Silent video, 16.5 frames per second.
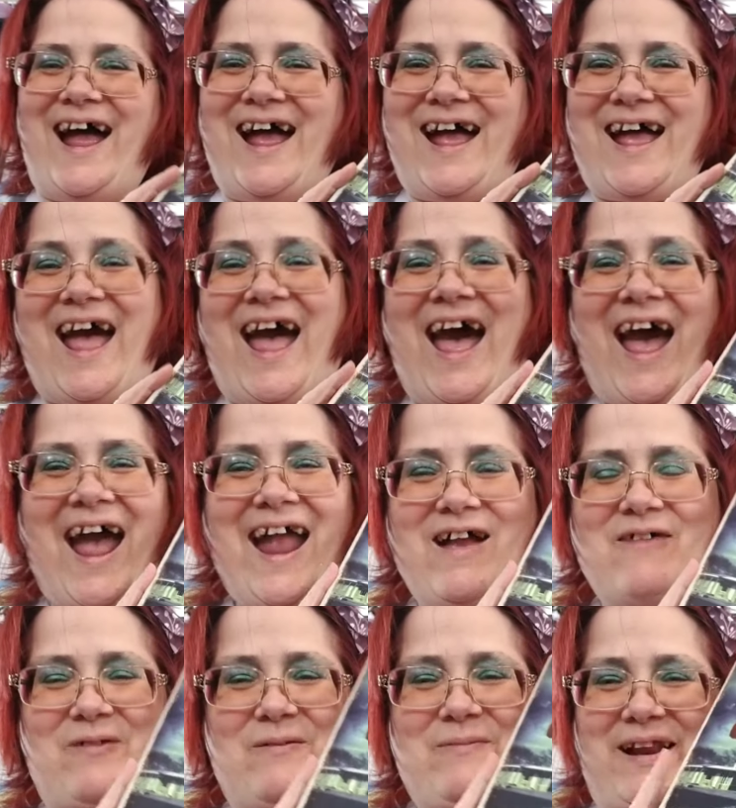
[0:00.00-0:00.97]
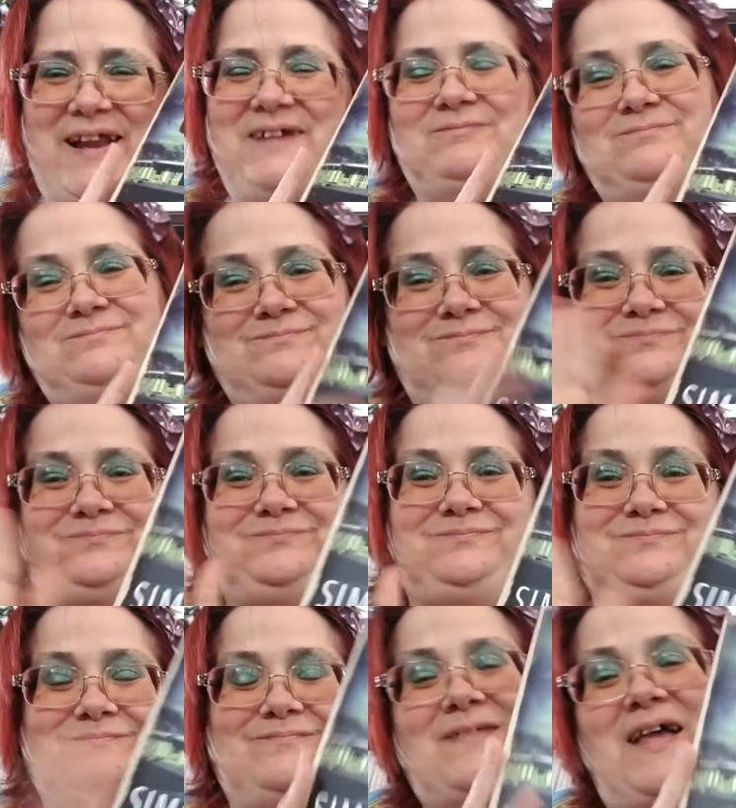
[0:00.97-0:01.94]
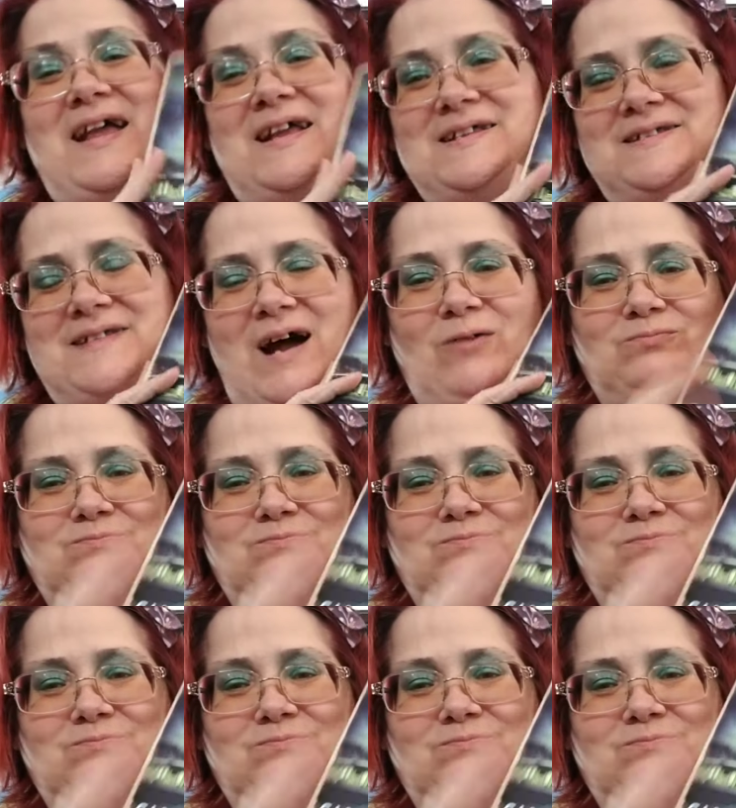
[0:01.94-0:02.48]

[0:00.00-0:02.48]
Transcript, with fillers: Hi, everybody. So,